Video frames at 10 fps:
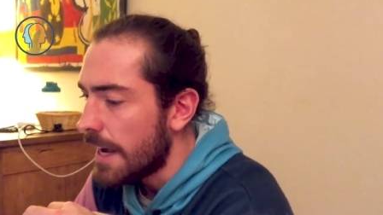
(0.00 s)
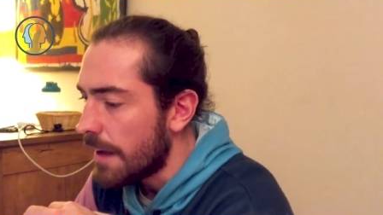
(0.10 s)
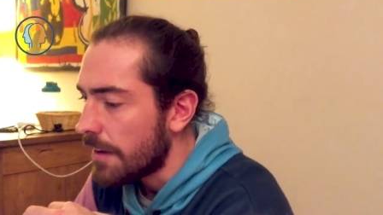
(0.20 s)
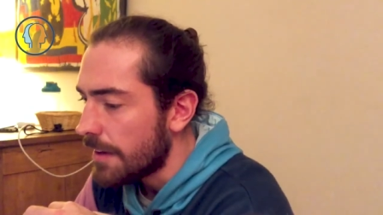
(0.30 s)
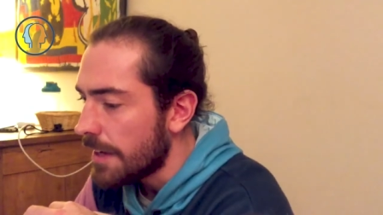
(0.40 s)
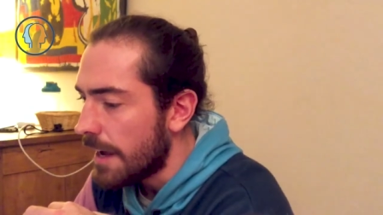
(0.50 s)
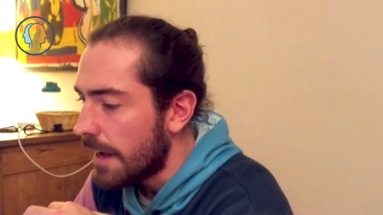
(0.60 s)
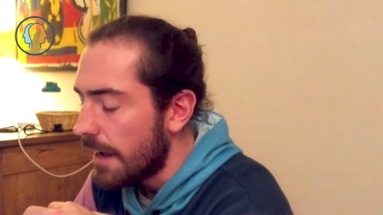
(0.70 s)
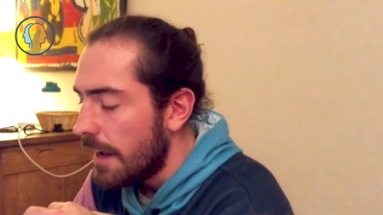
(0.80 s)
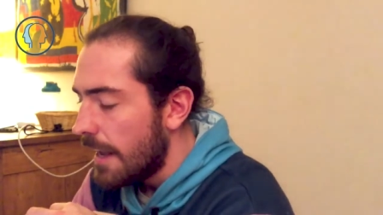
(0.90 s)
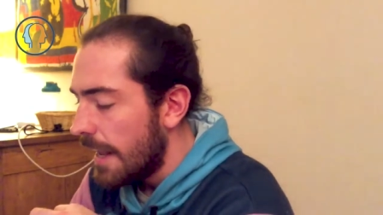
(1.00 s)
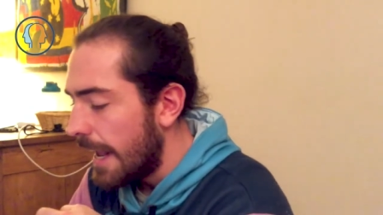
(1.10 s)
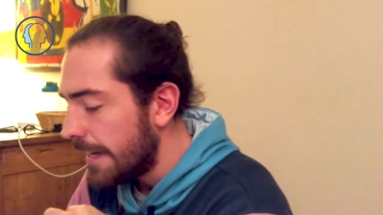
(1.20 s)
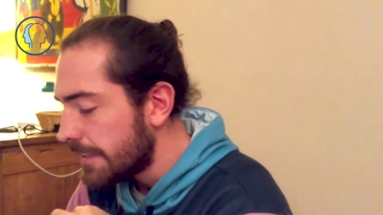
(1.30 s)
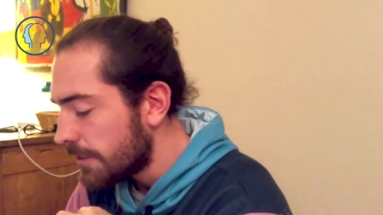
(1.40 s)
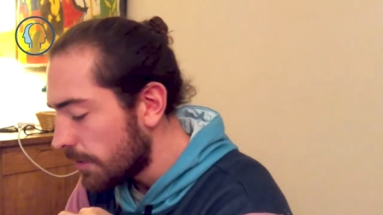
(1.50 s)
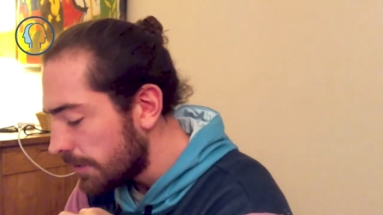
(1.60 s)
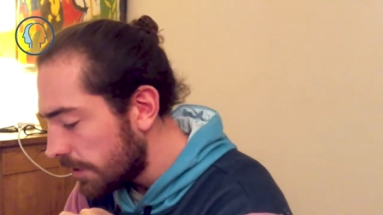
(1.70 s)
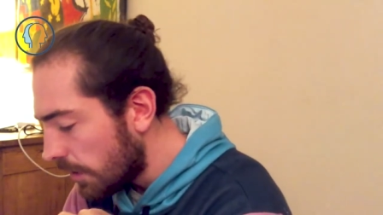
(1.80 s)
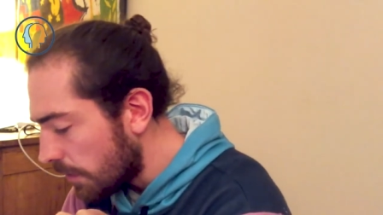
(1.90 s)
Yeah, yeah. And it's
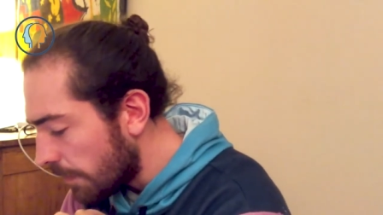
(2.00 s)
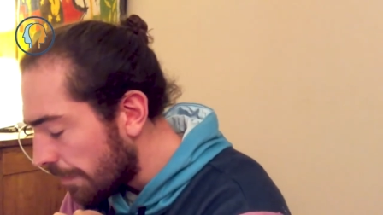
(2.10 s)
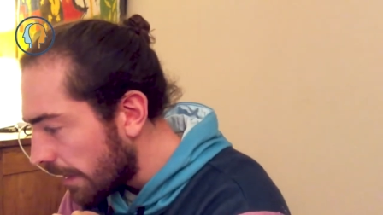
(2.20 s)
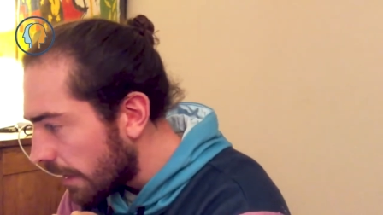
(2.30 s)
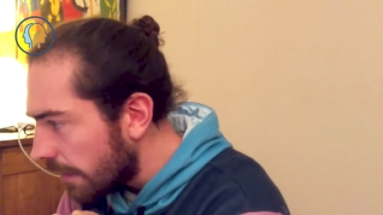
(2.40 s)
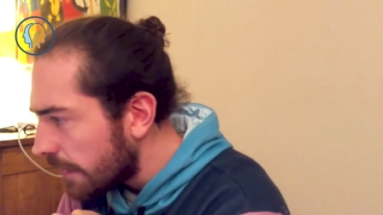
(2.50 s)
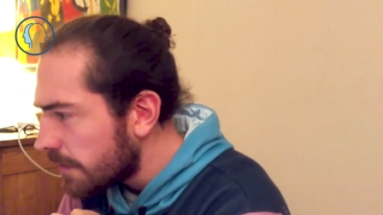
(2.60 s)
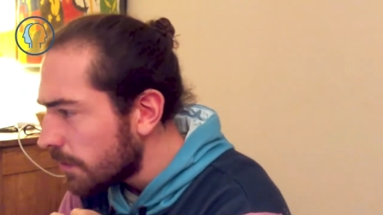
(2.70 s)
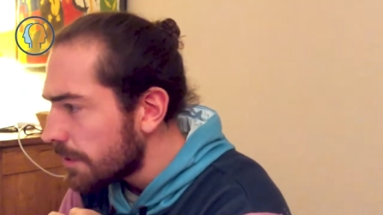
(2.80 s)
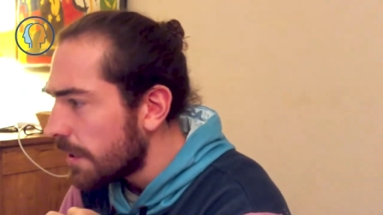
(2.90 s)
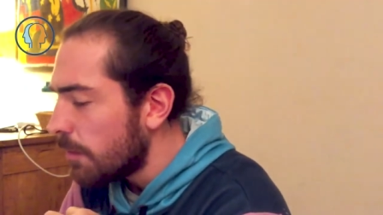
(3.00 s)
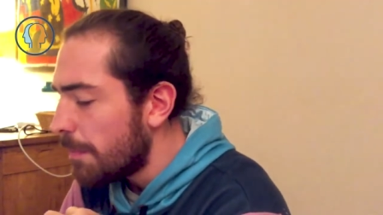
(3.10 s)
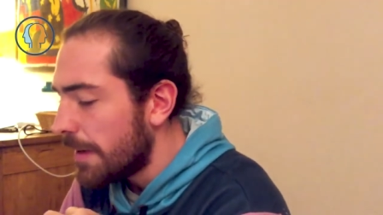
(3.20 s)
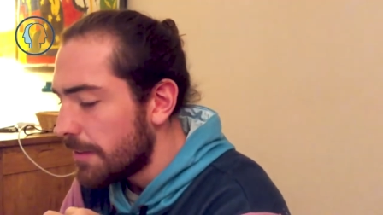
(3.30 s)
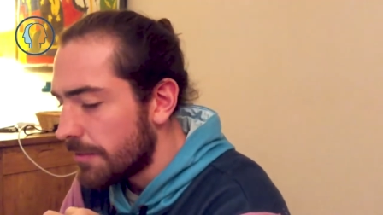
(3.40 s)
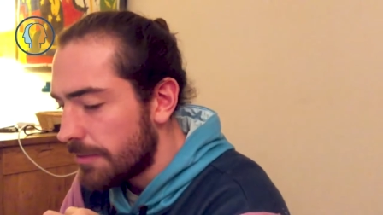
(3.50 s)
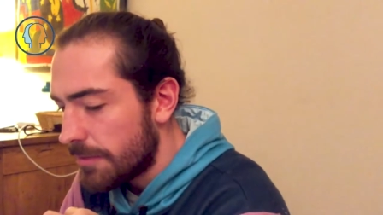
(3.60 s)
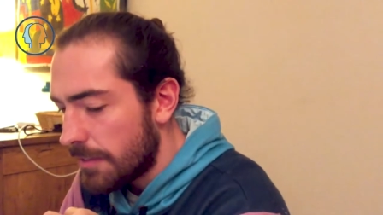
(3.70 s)
also there's also a bit of